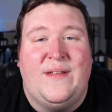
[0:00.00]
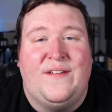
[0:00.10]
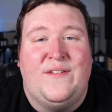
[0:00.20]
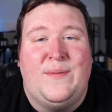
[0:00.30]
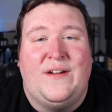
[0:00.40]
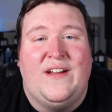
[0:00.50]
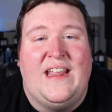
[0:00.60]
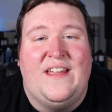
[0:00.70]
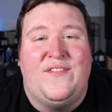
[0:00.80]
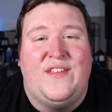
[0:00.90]
It would be
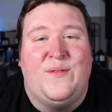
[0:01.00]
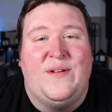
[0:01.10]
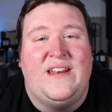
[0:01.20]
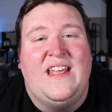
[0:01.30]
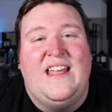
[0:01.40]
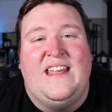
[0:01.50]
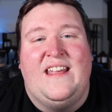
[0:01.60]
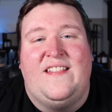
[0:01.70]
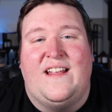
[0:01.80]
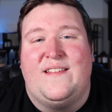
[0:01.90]
great if you would
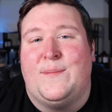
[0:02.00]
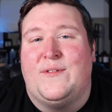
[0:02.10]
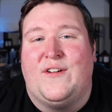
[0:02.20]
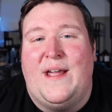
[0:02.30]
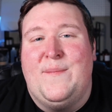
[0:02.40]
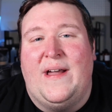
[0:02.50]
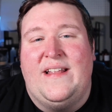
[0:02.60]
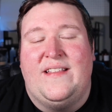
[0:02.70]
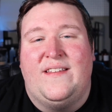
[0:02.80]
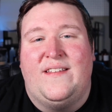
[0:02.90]
hit that subscribe button